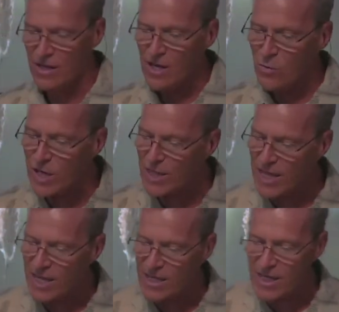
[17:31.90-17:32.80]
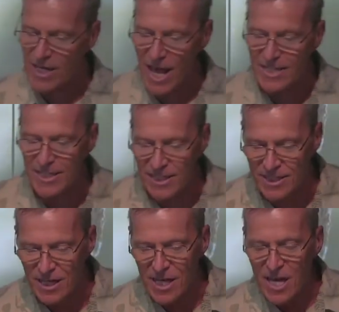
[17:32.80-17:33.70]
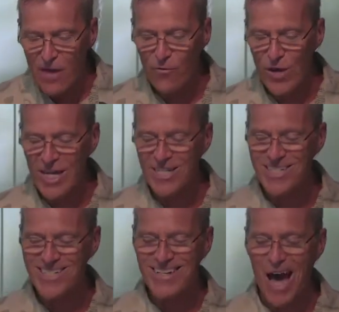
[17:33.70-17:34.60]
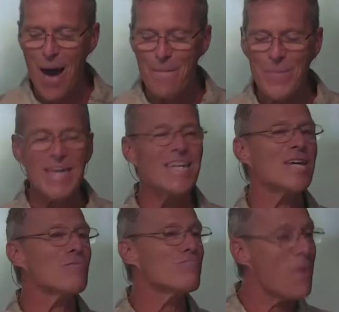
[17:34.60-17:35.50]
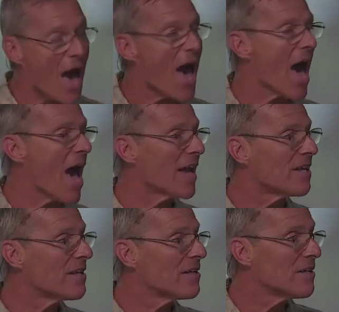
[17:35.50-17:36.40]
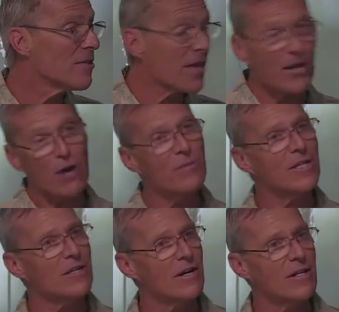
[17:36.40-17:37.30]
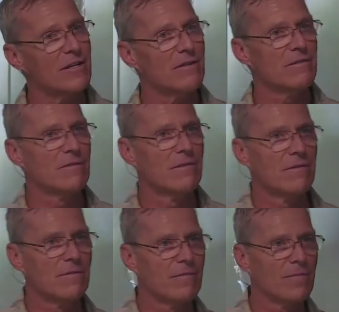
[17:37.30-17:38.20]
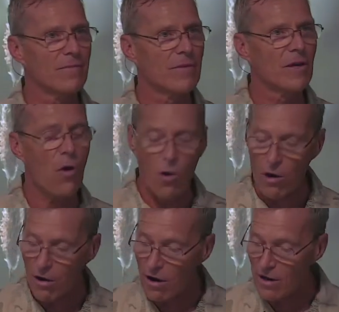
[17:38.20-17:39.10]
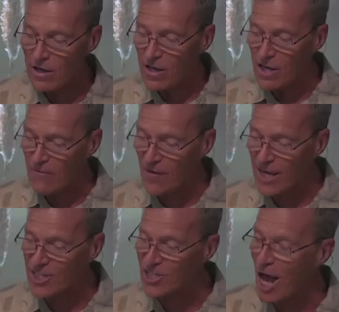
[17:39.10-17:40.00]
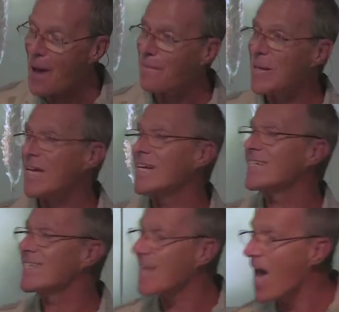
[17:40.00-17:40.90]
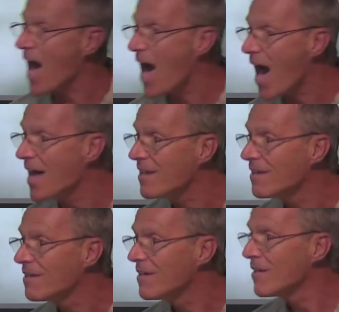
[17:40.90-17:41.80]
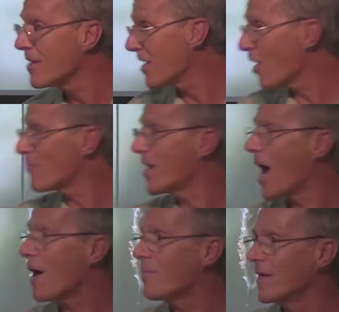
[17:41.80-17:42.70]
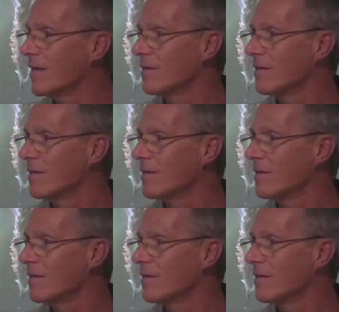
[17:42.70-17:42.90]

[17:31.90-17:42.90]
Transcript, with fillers: We think, in essence, if we can stop being bad, then I'll be good. Or if I stop being sad, then I'll be happy.